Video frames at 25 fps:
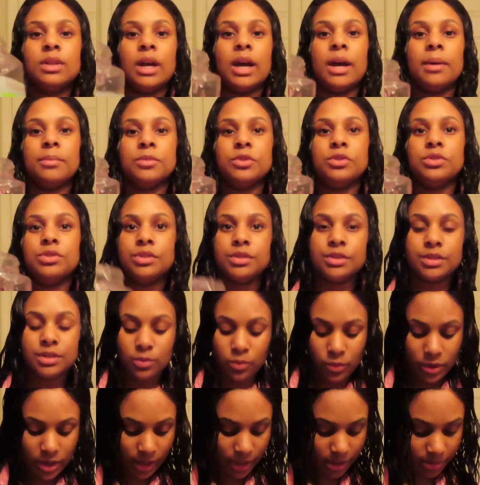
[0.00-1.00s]
I'm using
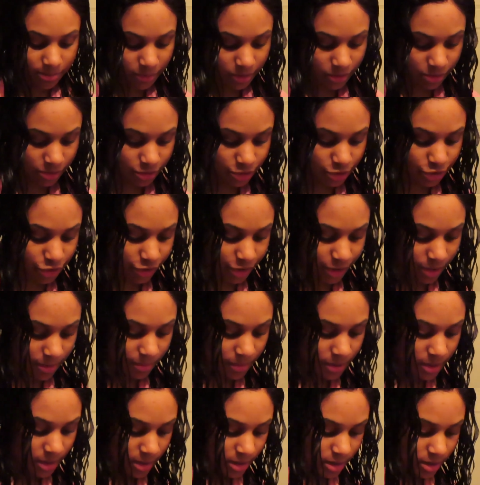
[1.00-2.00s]
some Wet Look
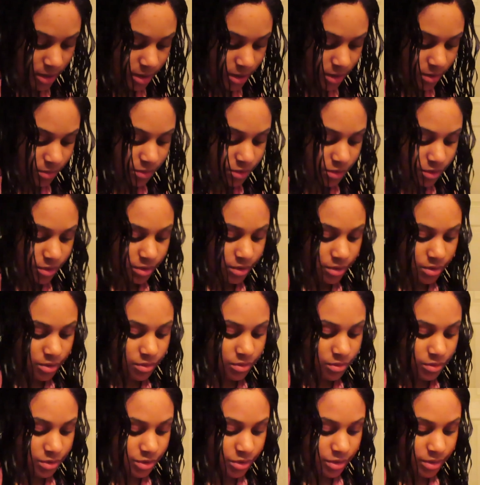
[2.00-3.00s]
Extreme. What you're gonna
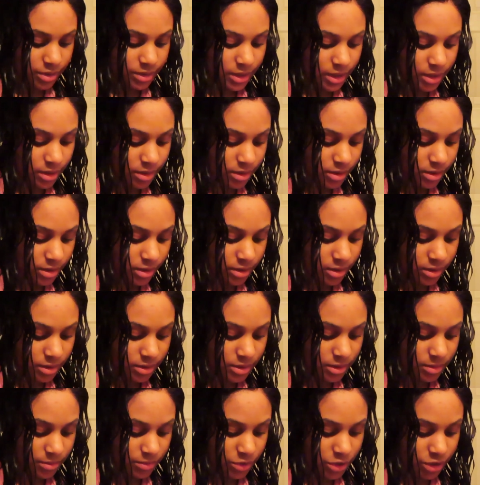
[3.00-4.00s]
do is you're gonna take
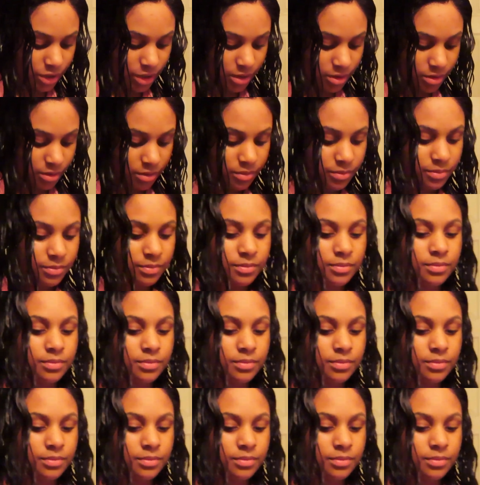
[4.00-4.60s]
some gel,